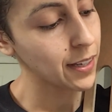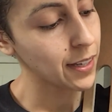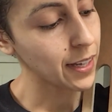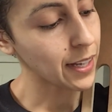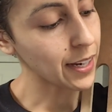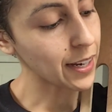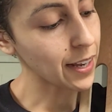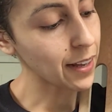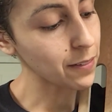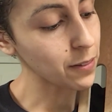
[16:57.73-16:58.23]

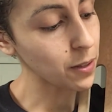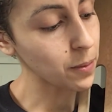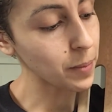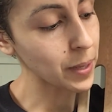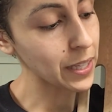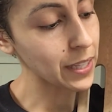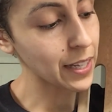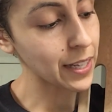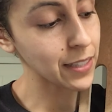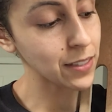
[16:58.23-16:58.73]
And I have all
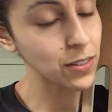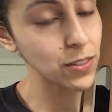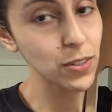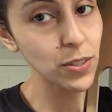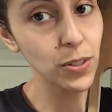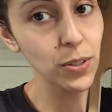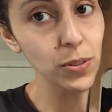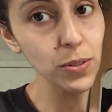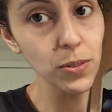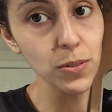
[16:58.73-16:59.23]
my lines
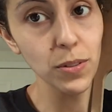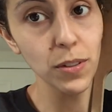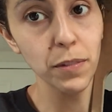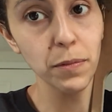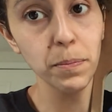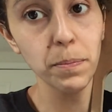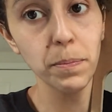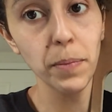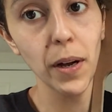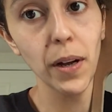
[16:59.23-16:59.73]
too sort
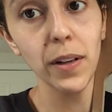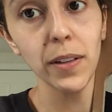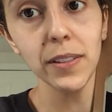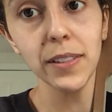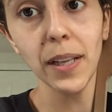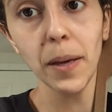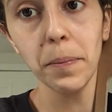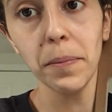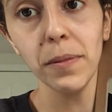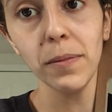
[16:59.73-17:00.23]
of balled
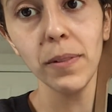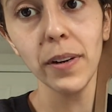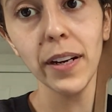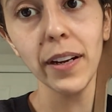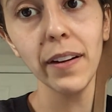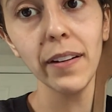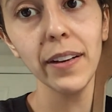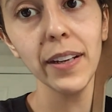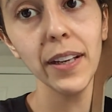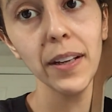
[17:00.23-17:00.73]
up in one
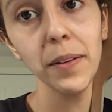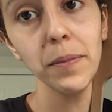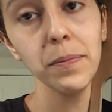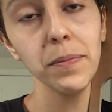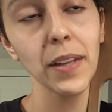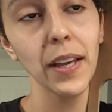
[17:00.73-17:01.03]
area.